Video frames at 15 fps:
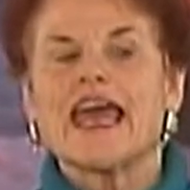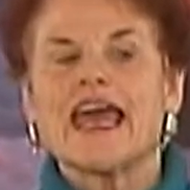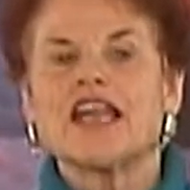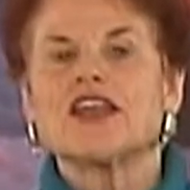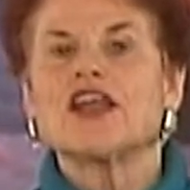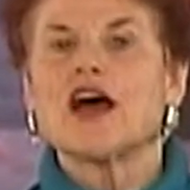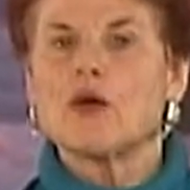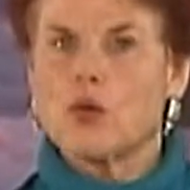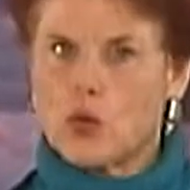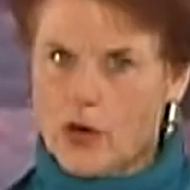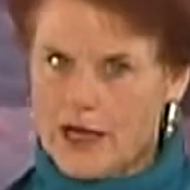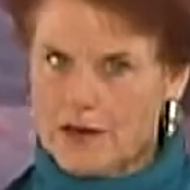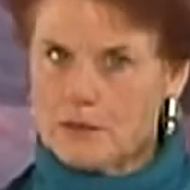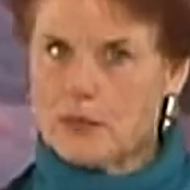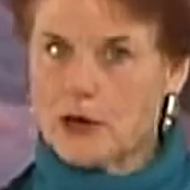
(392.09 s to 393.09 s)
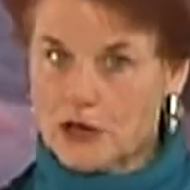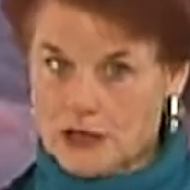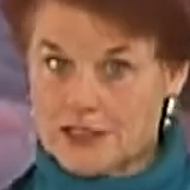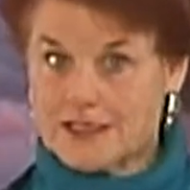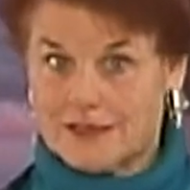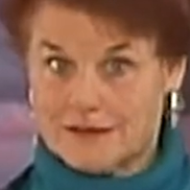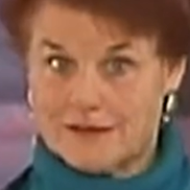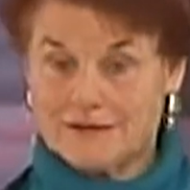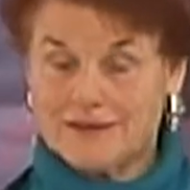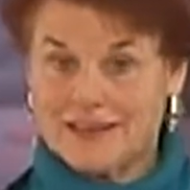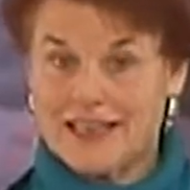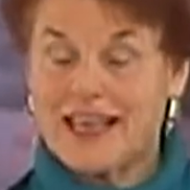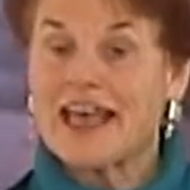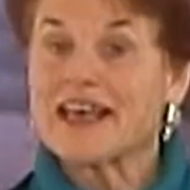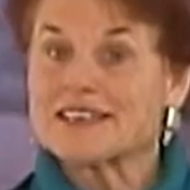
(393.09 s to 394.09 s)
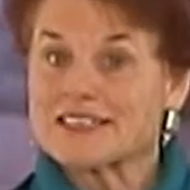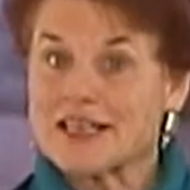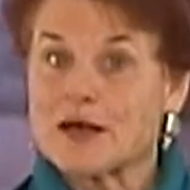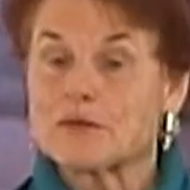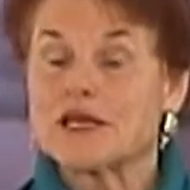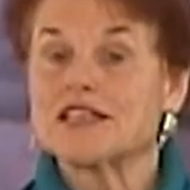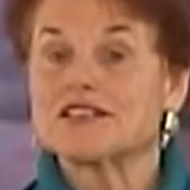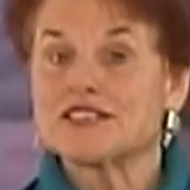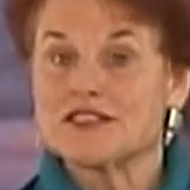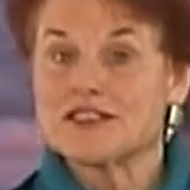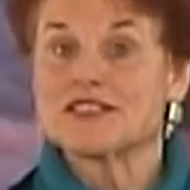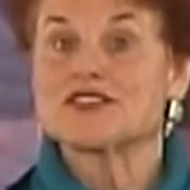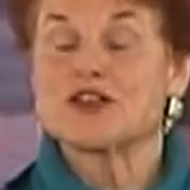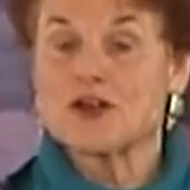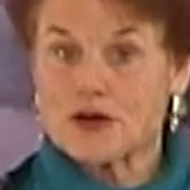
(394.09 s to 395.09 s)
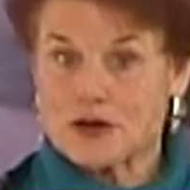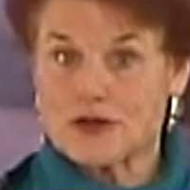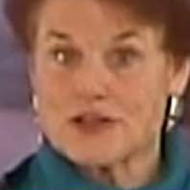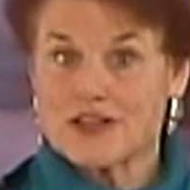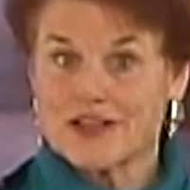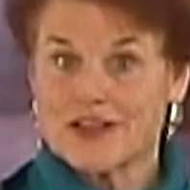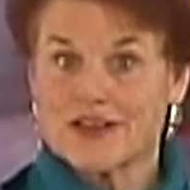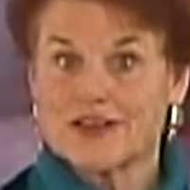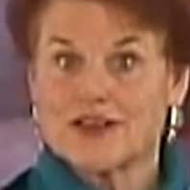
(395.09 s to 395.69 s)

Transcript: And not one person has come into this earth